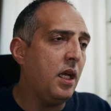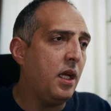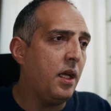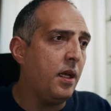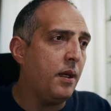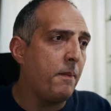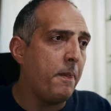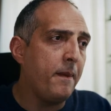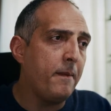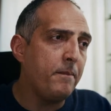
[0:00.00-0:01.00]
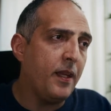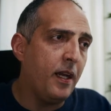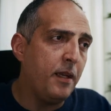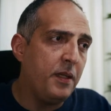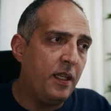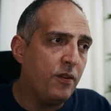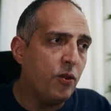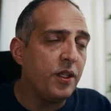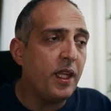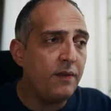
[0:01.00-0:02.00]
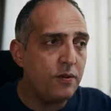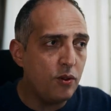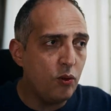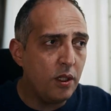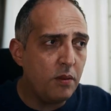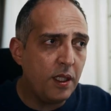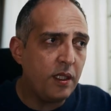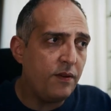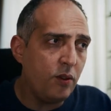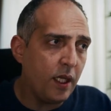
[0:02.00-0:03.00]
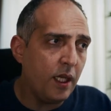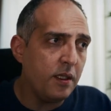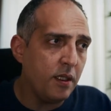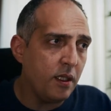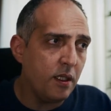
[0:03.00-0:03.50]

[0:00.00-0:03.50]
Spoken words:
I believe you don't have to do it, but if you can